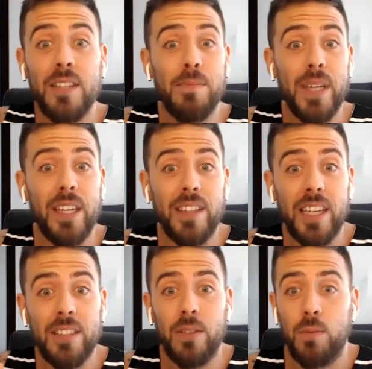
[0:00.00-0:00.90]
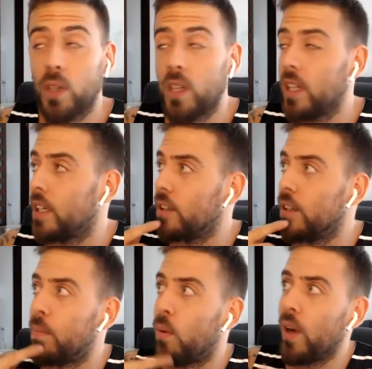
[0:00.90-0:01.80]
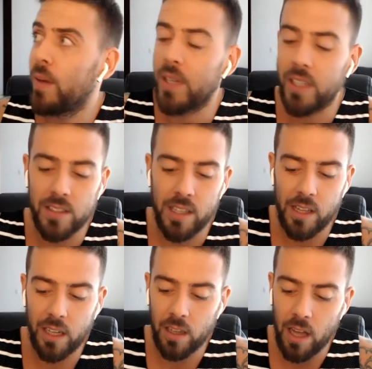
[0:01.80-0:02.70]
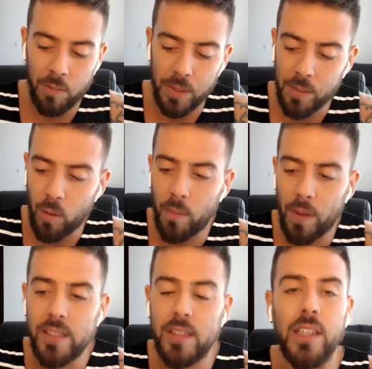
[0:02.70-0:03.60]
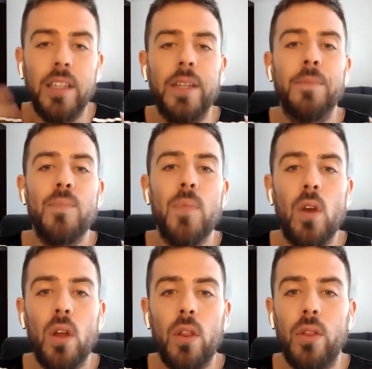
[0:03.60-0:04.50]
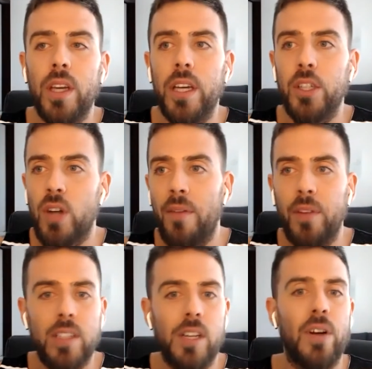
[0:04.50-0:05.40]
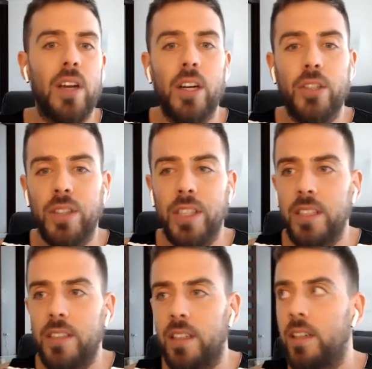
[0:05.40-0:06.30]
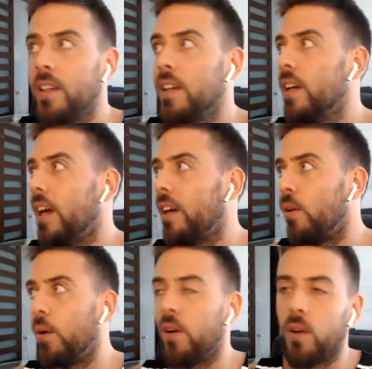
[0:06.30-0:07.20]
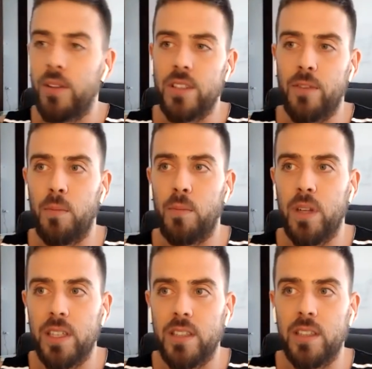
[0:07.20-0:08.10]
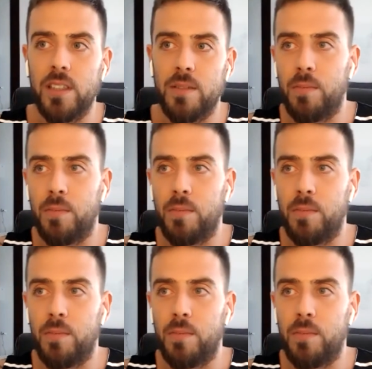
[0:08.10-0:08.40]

a big that's a really good point because I think a lot of people might see the traveling to different countries and and going to all these different places